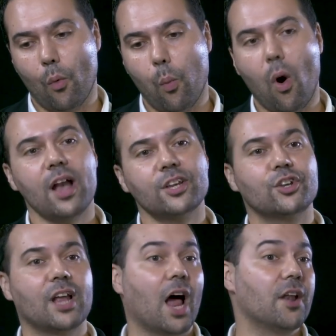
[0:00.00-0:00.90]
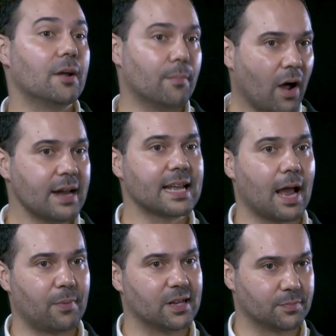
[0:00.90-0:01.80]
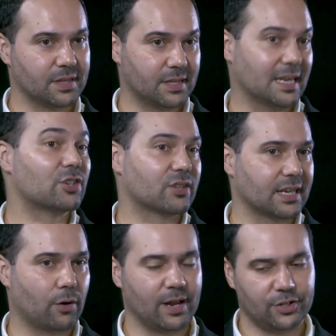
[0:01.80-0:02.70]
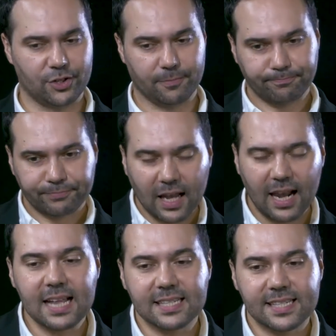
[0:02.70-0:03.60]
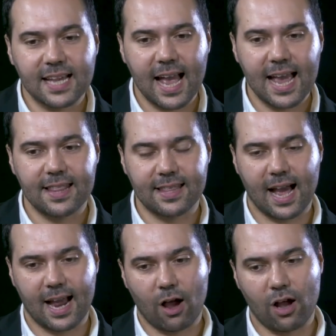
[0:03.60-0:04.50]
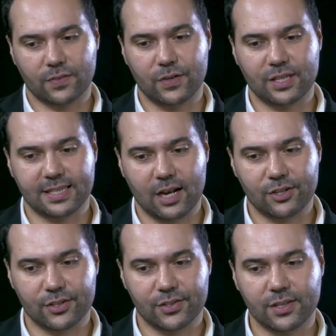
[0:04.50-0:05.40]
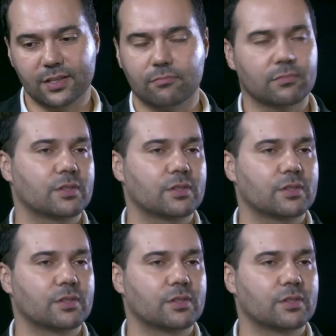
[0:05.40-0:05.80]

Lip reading: why should it undermine capitalism is an interesting question. Let's say that artificial intelligence doesn't